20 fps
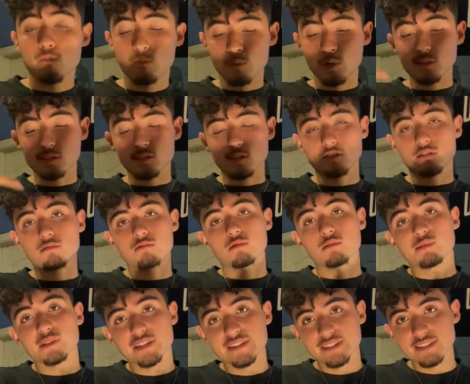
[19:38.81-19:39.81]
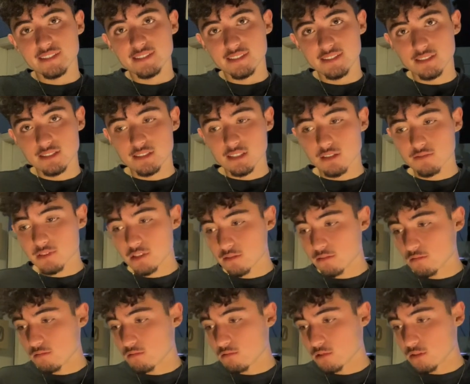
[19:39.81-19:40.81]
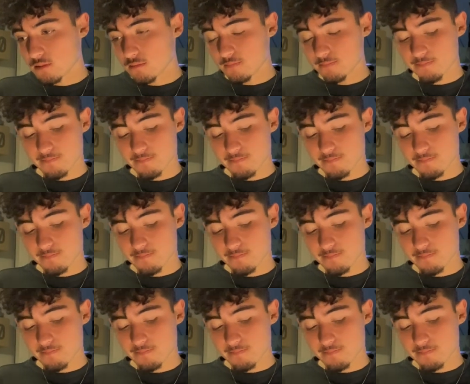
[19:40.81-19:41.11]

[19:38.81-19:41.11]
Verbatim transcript: Most comfortable pair of Yeezys I've ever worn.